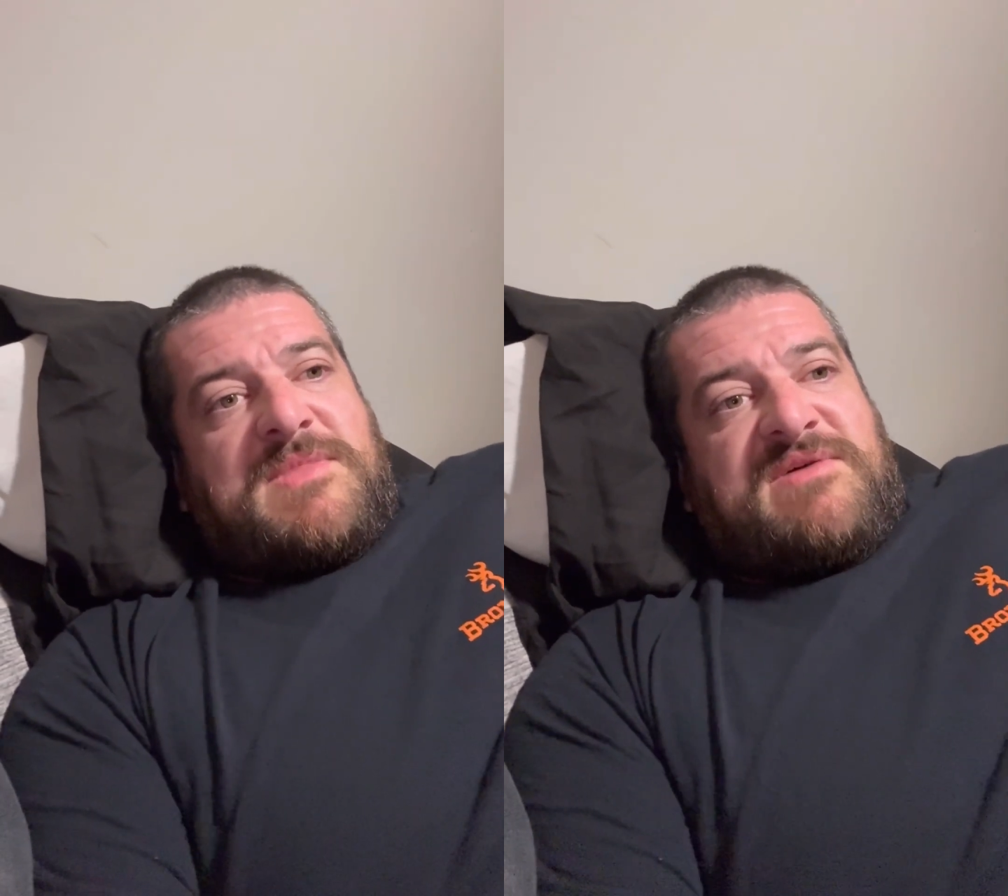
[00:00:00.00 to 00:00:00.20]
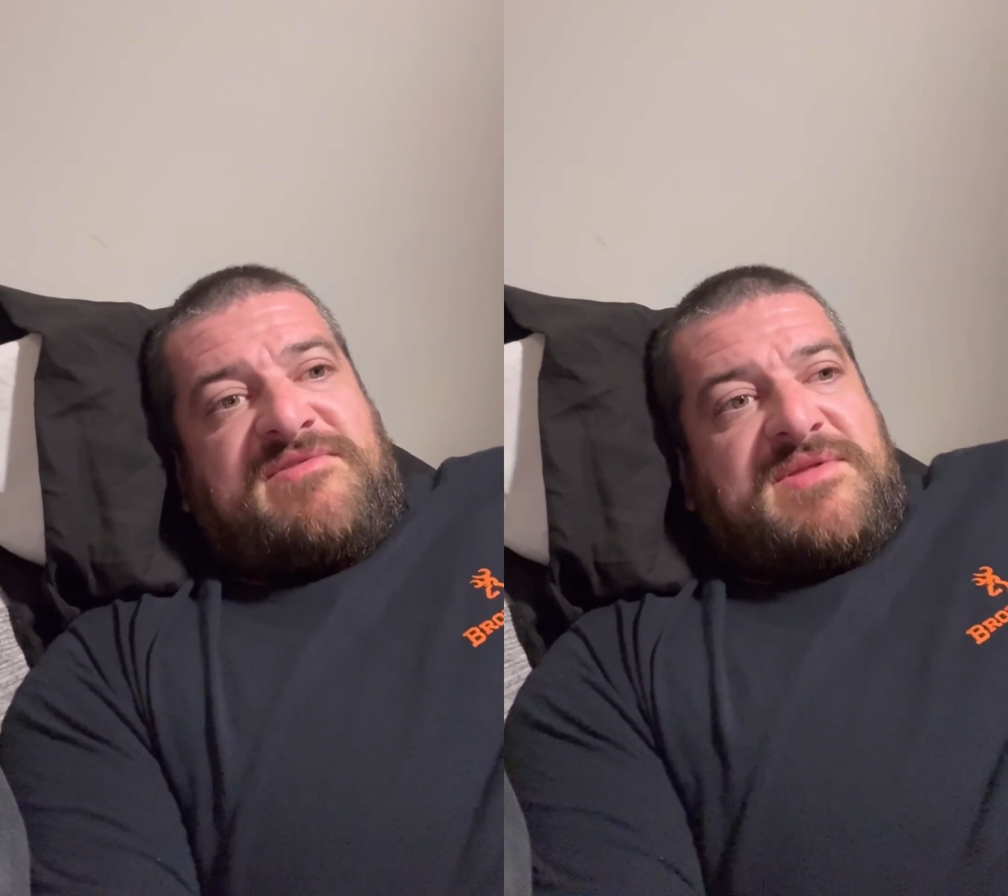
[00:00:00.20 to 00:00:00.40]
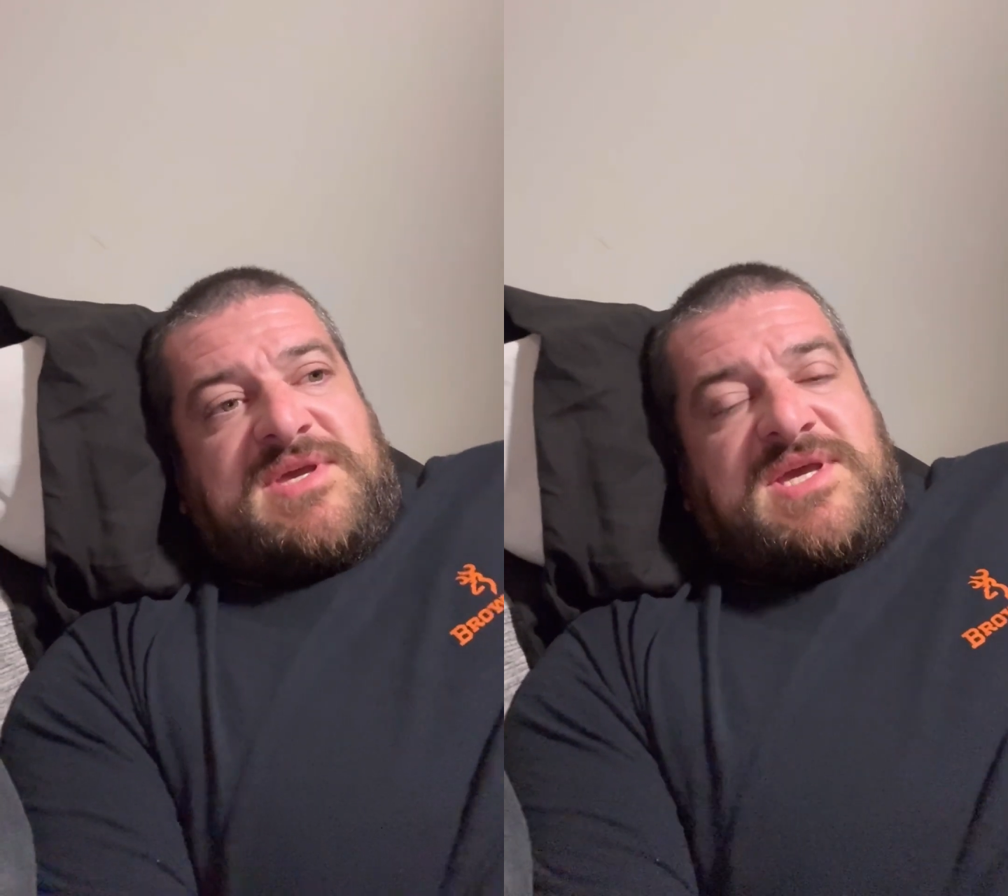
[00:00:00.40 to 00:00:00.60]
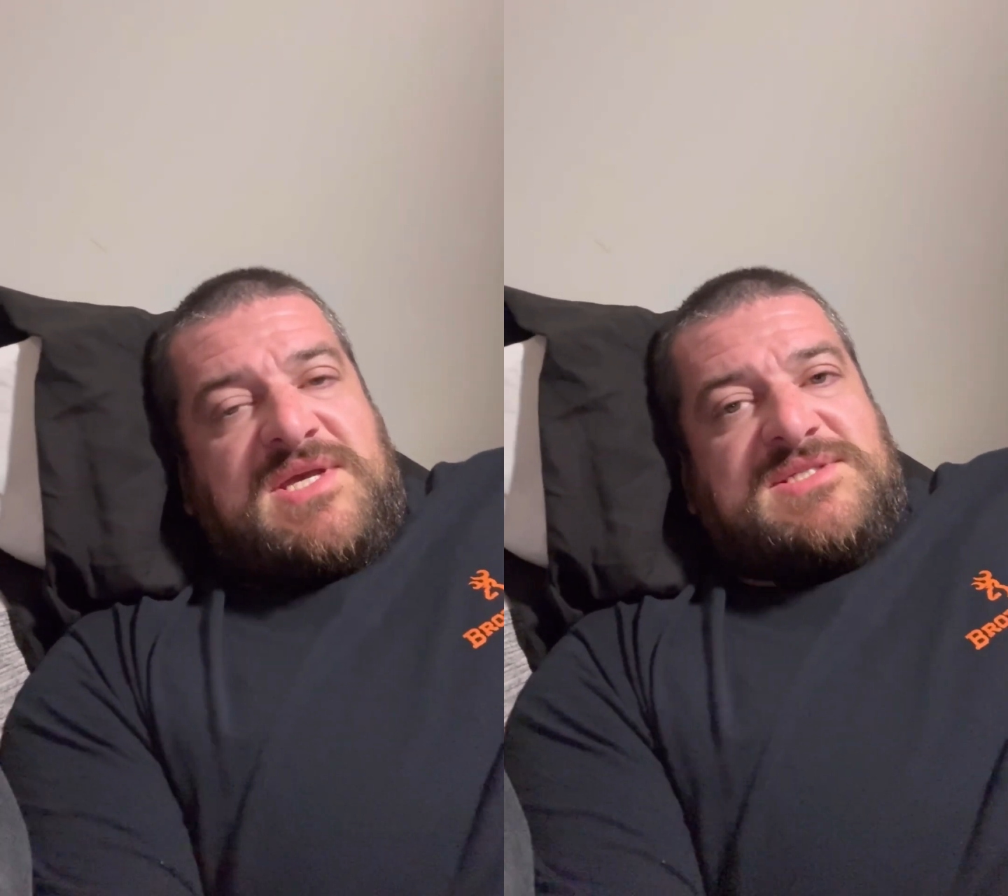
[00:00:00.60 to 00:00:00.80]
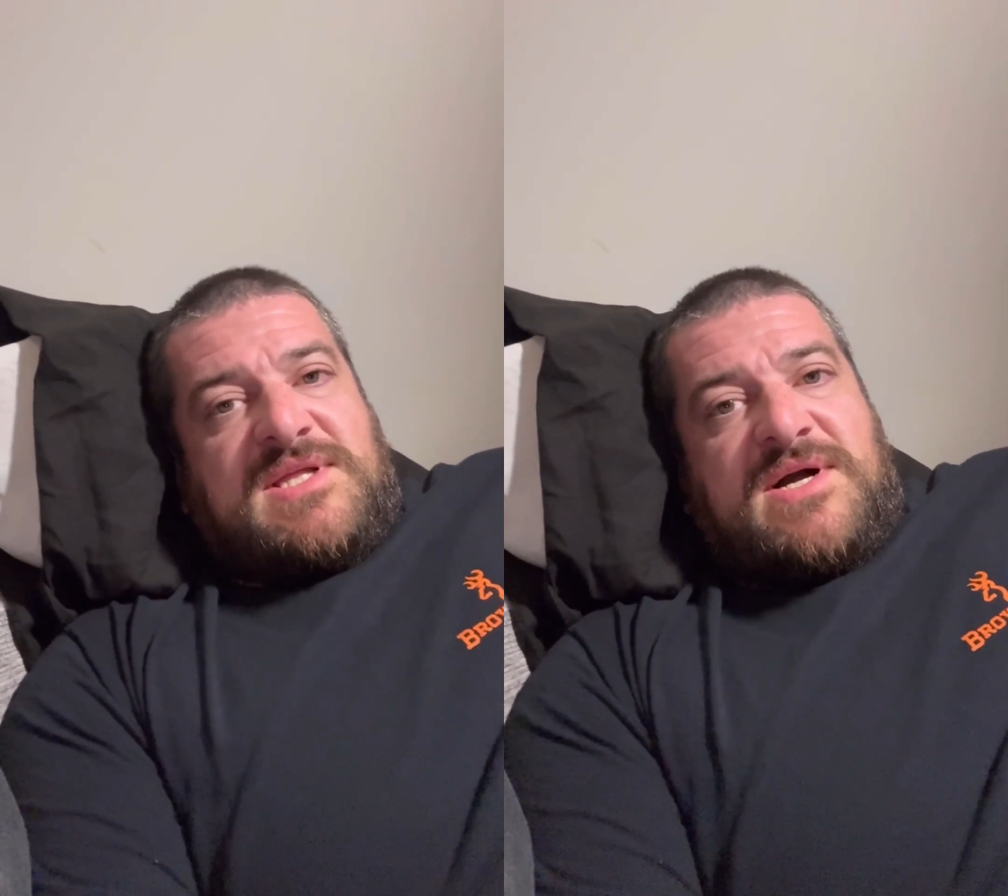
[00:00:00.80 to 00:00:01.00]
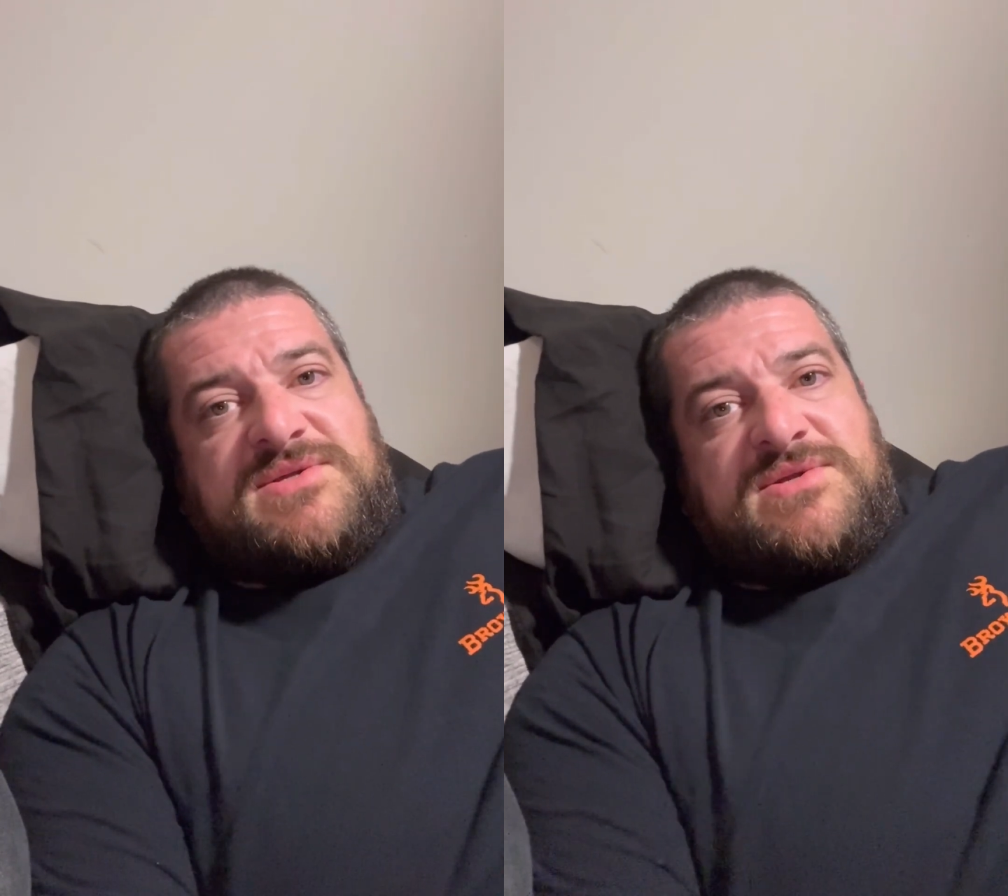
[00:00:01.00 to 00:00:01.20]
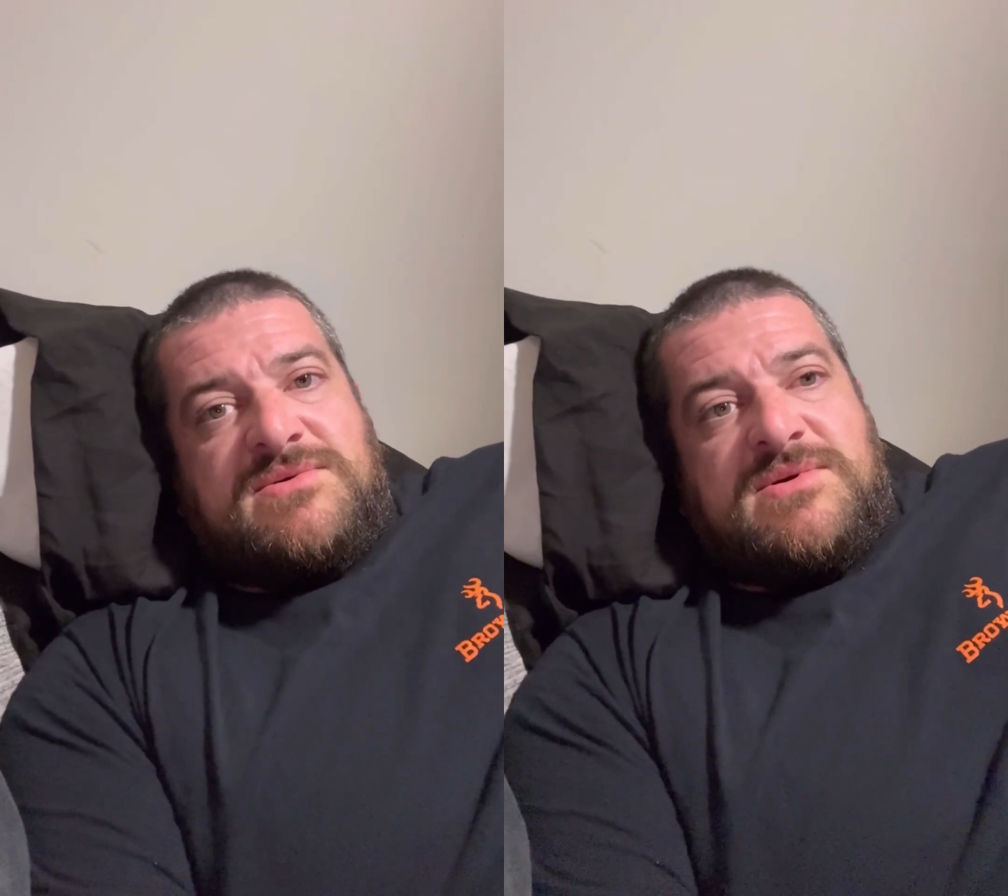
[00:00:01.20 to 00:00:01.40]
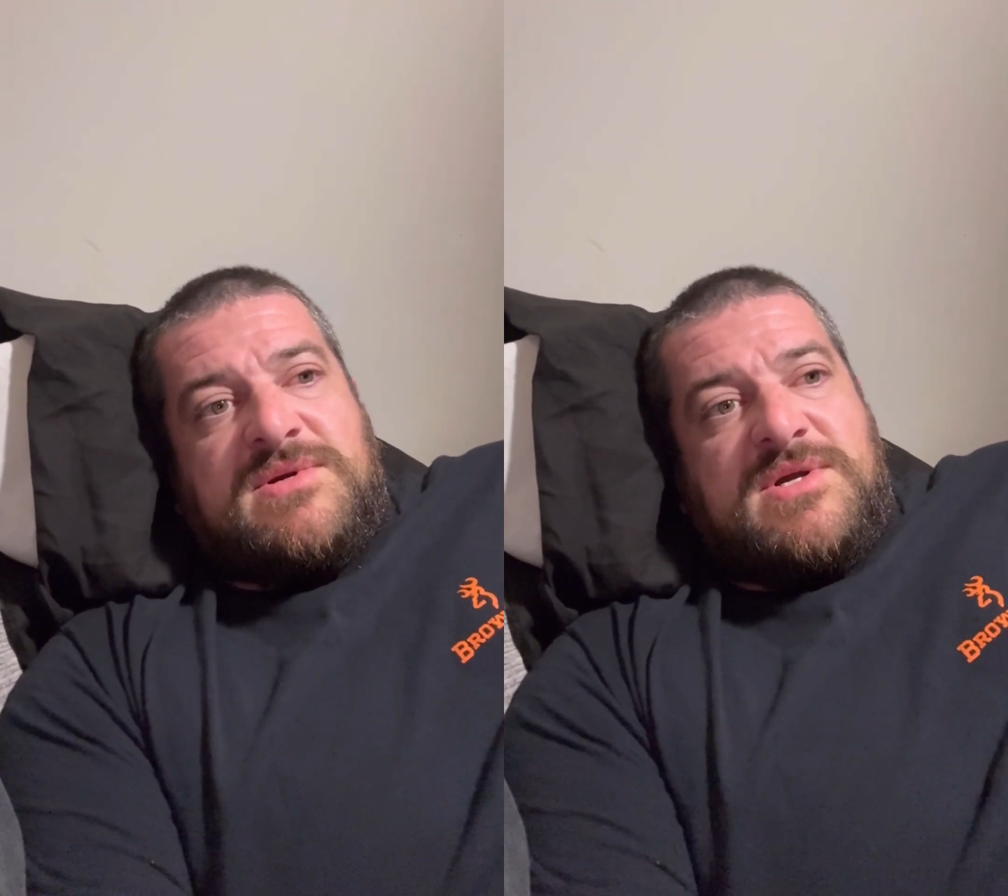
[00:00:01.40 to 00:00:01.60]
I found the keys. I locked the
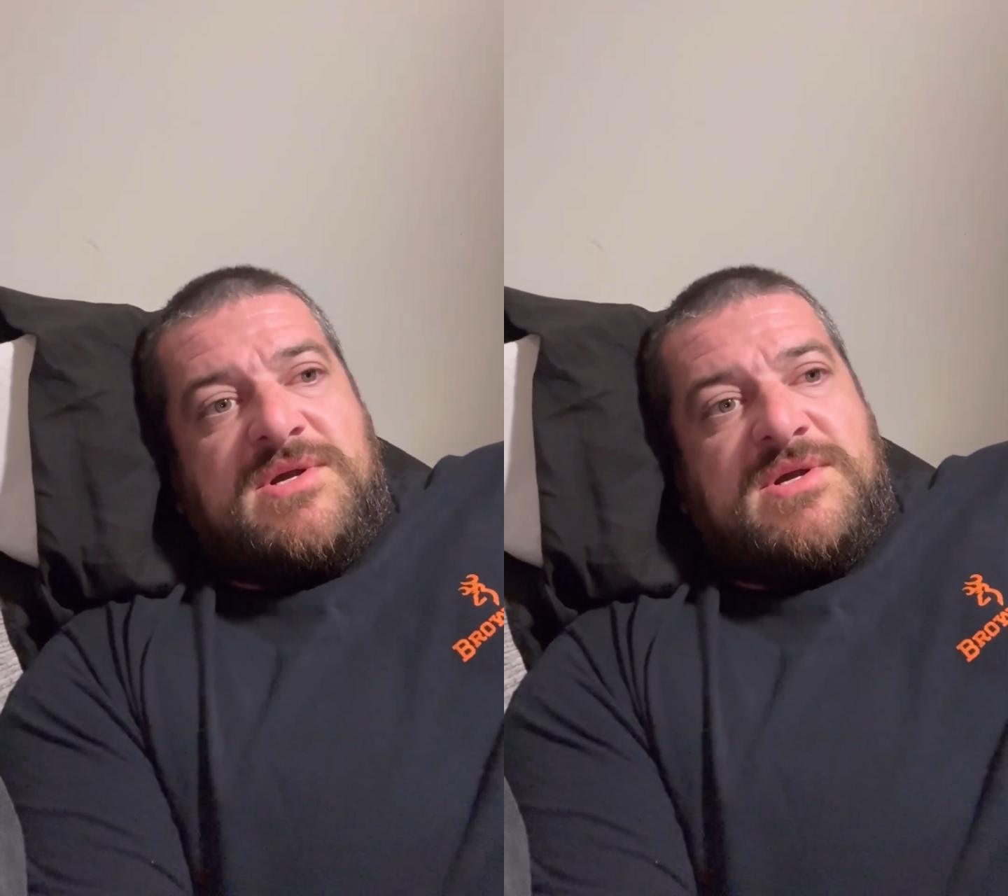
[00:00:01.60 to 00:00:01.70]
door.